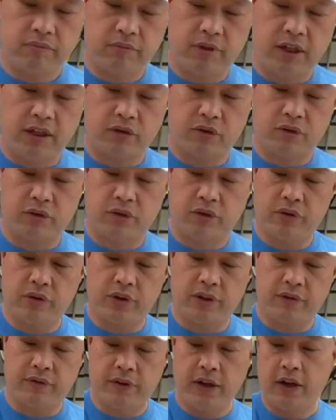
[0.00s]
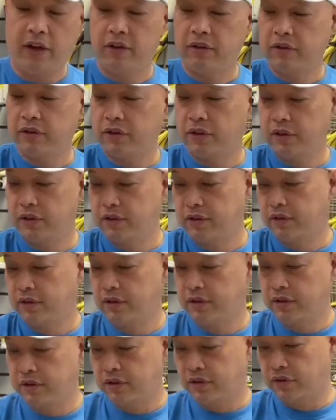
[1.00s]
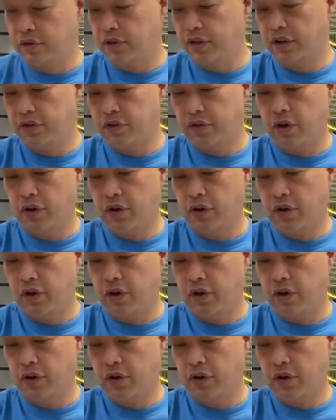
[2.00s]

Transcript: Extra duty felt. So these